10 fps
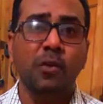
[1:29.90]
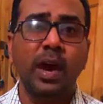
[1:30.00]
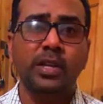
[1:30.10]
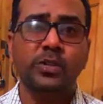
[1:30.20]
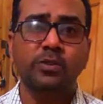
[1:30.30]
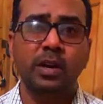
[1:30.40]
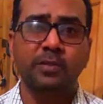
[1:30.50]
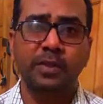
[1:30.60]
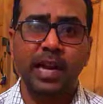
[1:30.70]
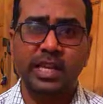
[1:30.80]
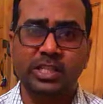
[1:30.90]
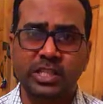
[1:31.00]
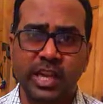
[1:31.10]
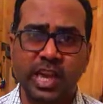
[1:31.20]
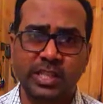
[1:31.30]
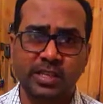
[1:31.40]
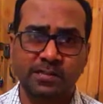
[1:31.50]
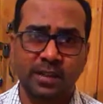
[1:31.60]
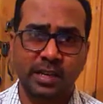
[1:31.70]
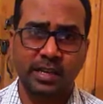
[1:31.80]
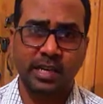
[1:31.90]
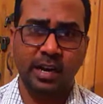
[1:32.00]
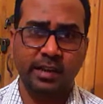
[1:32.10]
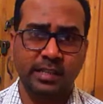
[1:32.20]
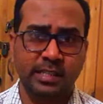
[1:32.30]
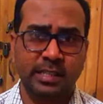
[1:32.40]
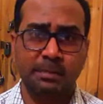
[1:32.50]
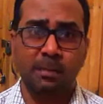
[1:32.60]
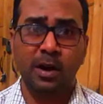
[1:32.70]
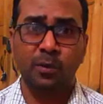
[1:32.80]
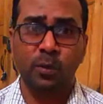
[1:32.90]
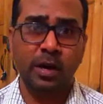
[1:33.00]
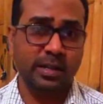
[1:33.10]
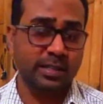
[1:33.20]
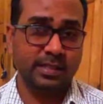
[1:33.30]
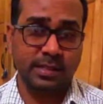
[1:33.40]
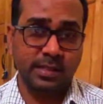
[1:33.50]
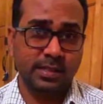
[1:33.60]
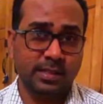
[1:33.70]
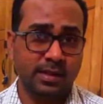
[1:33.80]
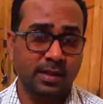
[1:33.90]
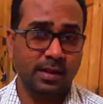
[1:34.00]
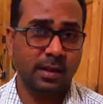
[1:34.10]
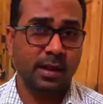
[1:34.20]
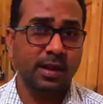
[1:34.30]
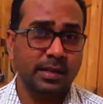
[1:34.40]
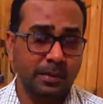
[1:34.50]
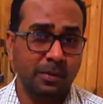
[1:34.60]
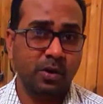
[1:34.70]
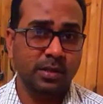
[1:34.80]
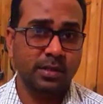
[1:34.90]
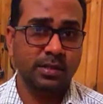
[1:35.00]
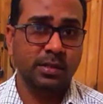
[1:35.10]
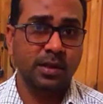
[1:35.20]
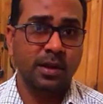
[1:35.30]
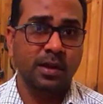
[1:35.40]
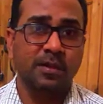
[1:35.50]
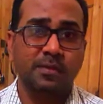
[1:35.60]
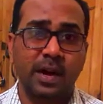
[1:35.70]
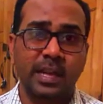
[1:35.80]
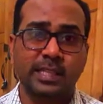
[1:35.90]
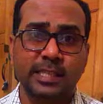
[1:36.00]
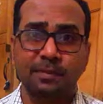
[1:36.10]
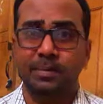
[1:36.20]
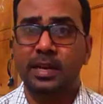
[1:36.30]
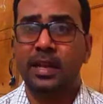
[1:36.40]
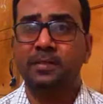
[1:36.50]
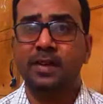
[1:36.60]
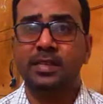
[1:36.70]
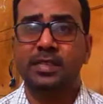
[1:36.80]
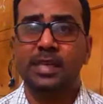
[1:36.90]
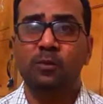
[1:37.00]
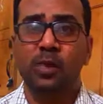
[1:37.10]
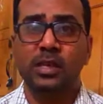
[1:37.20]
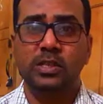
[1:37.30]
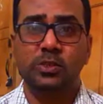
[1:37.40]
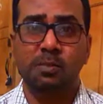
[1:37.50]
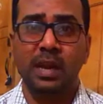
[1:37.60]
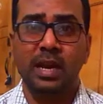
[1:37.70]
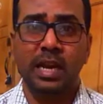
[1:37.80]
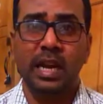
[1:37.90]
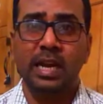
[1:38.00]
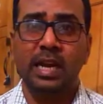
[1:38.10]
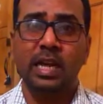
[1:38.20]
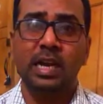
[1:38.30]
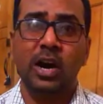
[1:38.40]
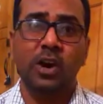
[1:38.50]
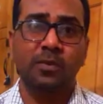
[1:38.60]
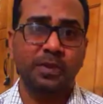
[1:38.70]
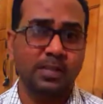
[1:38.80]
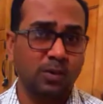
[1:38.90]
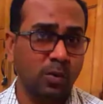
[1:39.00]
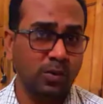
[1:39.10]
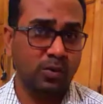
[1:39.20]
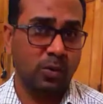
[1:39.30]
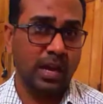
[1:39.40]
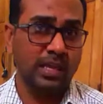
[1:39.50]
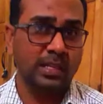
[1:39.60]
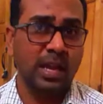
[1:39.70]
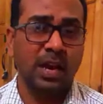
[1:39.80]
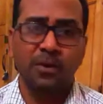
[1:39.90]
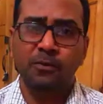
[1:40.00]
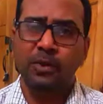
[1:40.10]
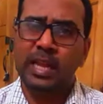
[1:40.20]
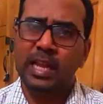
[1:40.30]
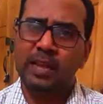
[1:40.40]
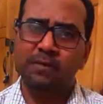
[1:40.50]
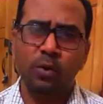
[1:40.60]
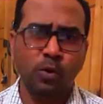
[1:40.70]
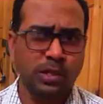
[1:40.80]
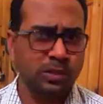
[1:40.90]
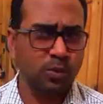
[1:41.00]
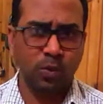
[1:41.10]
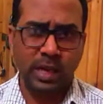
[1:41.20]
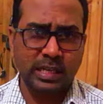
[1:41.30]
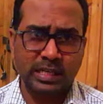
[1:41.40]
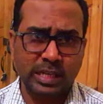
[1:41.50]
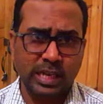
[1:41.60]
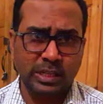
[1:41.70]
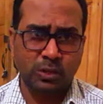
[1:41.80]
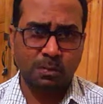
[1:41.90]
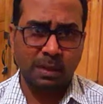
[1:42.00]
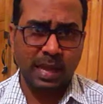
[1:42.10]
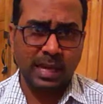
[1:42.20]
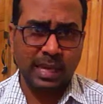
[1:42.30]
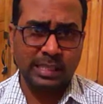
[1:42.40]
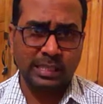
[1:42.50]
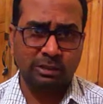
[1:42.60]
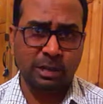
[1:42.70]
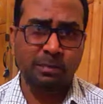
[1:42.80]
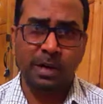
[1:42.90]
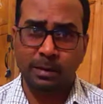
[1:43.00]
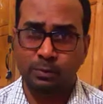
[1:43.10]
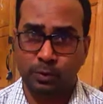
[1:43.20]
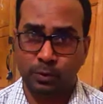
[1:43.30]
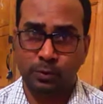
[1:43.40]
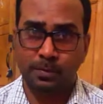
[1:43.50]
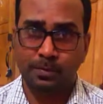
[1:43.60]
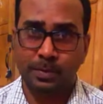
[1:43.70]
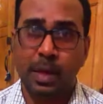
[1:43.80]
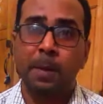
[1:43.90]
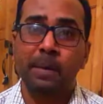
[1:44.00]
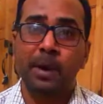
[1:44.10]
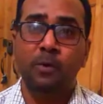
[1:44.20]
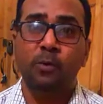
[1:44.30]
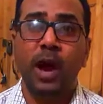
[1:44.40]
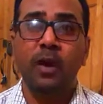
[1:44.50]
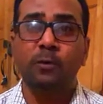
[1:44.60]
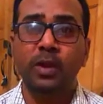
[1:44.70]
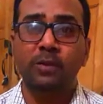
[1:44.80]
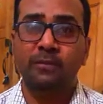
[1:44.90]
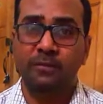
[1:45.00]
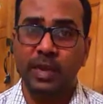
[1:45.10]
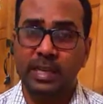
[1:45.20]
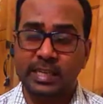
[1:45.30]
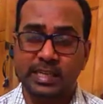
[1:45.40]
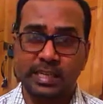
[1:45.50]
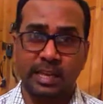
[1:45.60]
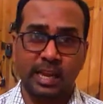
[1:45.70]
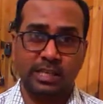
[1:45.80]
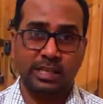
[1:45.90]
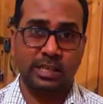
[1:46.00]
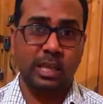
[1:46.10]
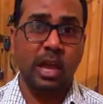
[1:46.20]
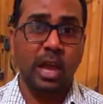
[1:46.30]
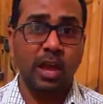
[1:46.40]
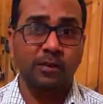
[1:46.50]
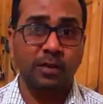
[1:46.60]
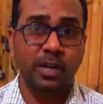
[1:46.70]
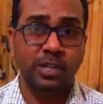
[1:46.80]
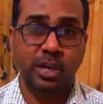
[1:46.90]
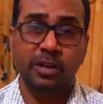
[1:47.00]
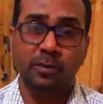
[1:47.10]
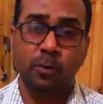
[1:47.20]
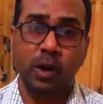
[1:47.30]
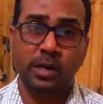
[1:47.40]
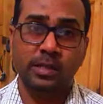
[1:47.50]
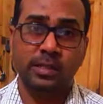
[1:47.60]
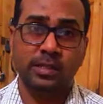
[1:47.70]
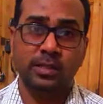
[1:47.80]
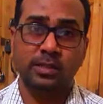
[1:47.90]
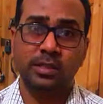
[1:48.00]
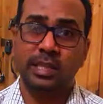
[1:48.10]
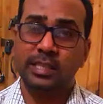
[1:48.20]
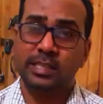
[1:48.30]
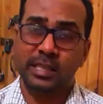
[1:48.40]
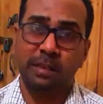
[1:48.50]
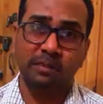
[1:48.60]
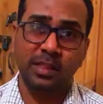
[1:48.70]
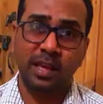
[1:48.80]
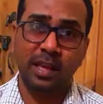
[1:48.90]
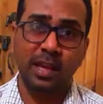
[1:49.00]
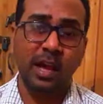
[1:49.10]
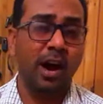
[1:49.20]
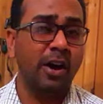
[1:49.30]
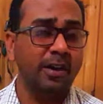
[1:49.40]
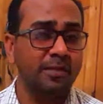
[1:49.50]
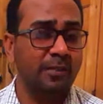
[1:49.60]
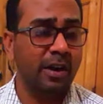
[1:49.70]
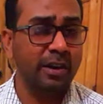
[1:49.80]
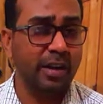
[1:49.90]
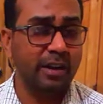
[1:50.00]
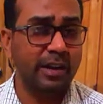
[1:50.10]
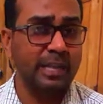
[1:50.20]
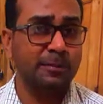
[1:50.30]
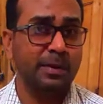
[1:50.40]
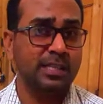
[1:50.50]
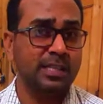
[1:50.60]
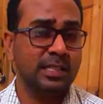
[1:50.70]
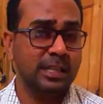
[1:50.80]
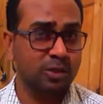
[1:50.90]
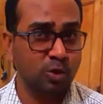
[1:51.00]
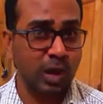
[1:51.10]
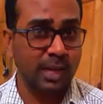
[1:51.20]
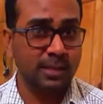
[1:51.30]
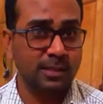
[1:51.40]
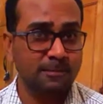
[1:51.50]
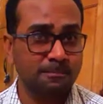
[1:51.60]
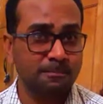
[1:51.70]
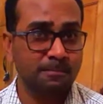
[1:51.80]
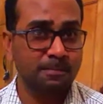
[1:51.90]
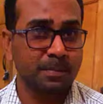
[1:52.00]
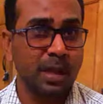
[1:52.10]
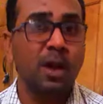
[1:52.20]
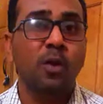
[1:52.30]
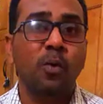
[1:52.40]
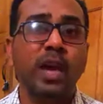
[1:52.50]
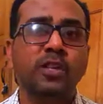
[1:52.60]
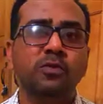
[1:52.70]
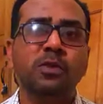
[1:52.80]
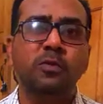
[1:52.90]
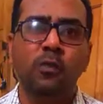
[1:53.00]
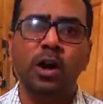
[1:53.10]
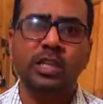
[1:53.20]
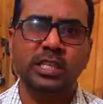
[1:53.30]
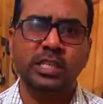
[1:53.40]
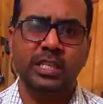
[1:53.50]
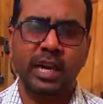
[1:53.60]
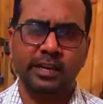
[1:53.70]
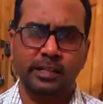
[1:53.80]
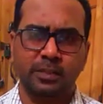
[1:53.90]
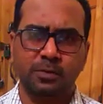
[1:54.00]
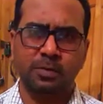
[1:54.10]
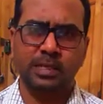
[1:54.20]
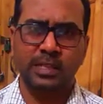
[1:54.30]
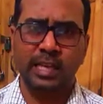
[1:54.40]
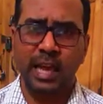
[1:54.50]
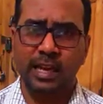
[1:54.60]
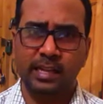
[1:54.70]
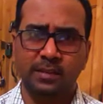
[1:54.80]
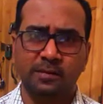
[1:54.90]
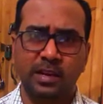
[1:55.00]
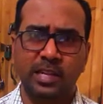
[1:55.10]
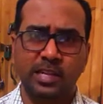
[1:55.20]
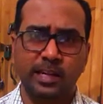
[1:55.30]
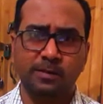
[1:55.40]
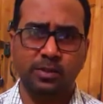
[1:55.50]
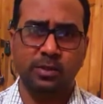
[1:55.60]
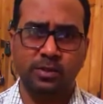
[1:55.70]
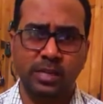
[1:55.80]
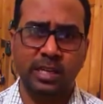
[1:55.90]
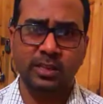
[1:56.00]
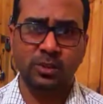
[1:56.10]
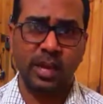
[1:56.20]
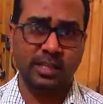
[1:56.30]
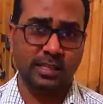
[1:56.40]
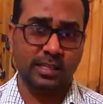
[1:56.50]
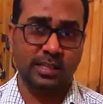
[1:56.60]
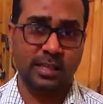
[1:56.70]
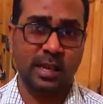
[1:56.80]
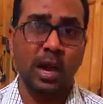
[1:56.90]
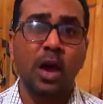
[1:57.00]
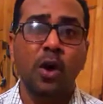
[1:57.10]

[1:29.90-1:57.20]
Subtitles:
Why do our feelings change if our daughters demand what our sons demand? For example, if our son wants to marry a girl of his own choice, we leave no stone unturned to make his dream come true. But why we feel disgraced if our daughter wants the same thing or if our daughter expresses her choice? Why do we want our daughters to be silent when it comes to their choices?